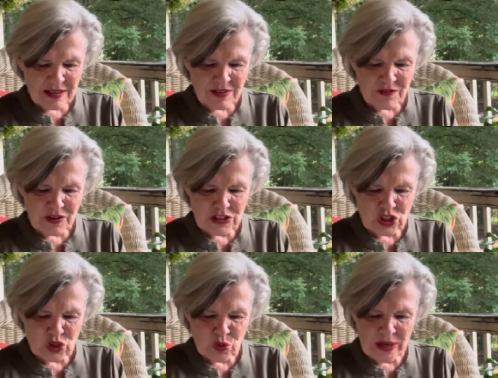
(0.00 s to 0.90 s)
verse
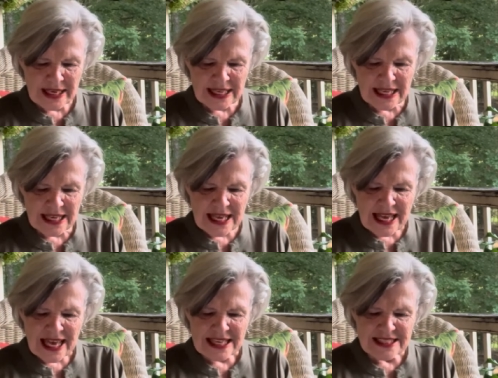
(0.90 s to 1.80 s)
20,
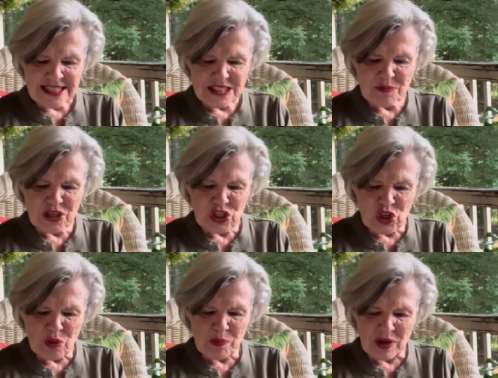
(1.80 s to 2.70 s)
he says, But
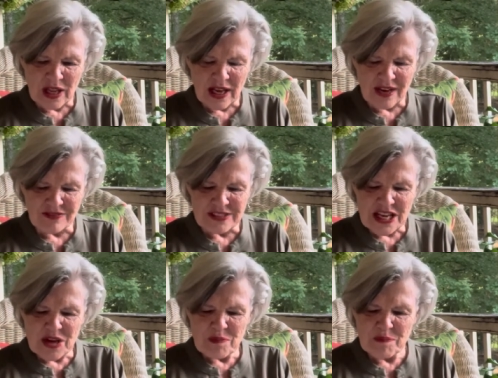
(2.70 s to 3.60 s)
you, beloved,
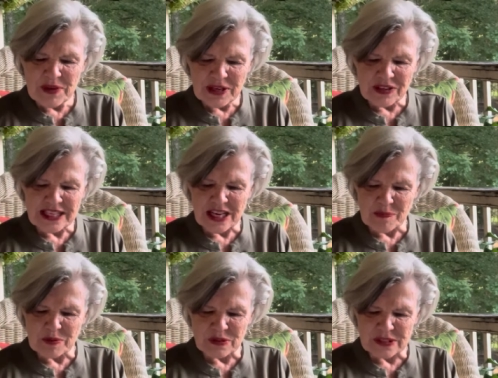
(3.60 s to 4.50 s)
building
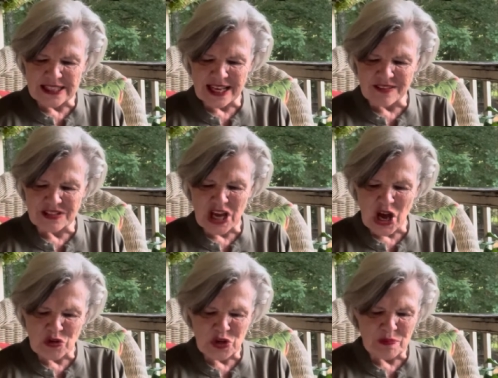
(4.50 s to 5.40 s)
up yourselves
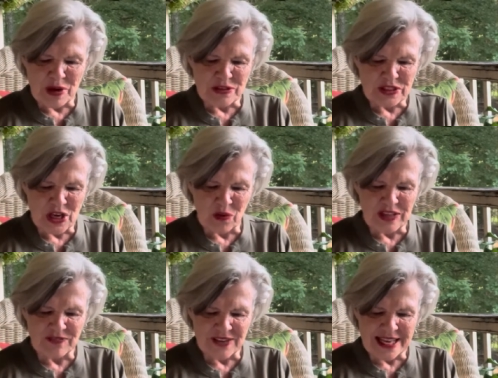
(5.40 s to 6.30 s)
on your most
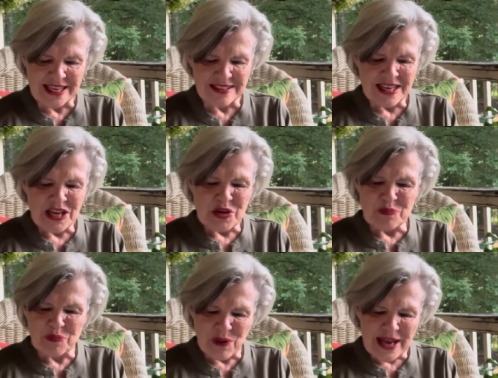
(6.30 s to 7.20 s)
holy faith,
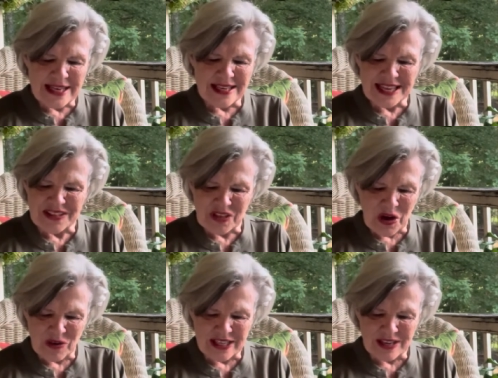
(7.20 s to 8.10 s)
praying in the
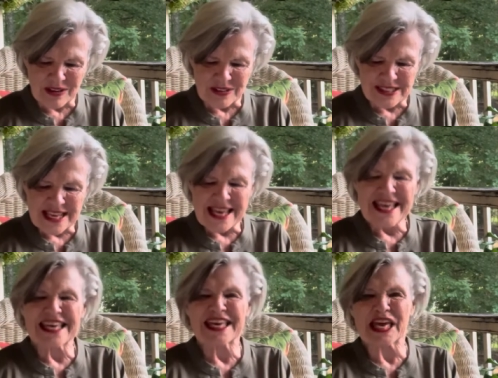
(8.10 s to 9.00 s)
Holy Ghost,
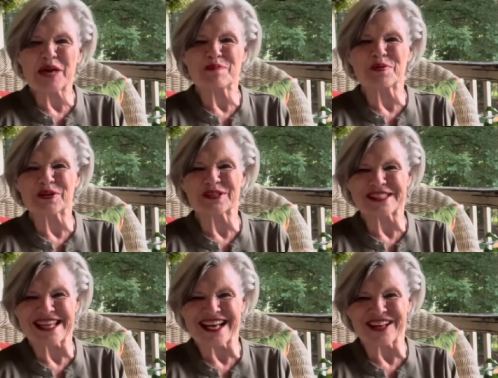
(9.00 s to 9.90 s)
keep
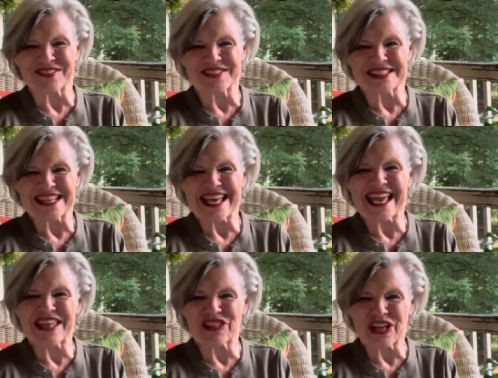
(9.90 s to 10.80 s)
yourselves
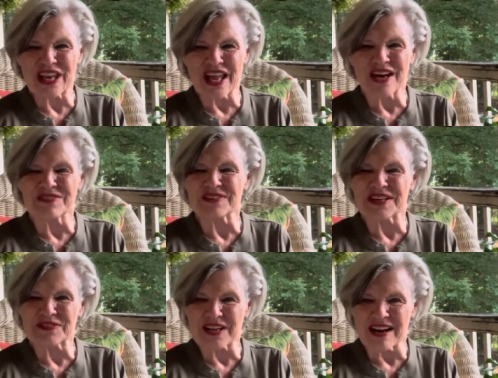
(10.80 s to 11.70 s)
in the love
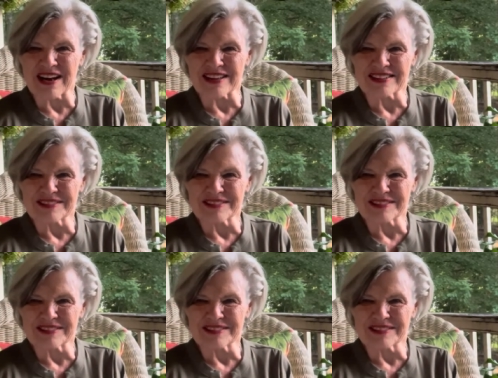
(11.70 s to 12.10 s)
of God.